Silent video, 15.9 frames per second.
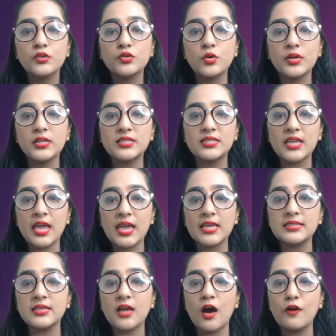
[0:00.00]
So it
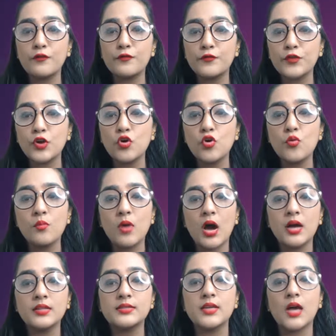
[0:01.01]
says a few
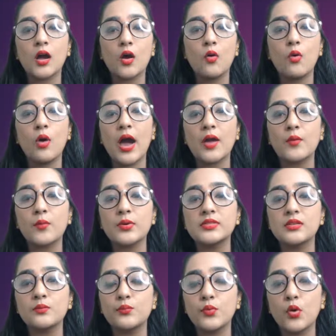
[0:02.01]
months ago I
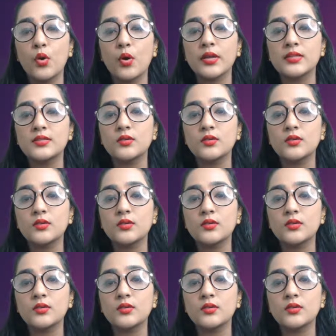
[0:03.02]
was employed.